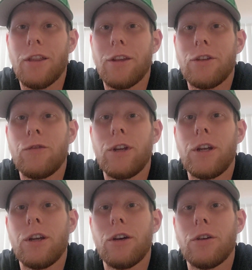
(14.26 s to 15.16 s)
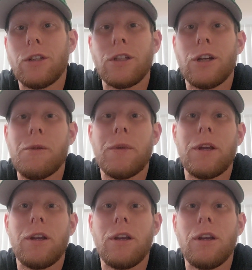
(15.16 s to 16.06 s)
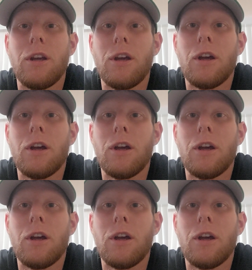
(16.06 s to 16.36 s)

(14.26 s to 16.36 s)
This video is going to be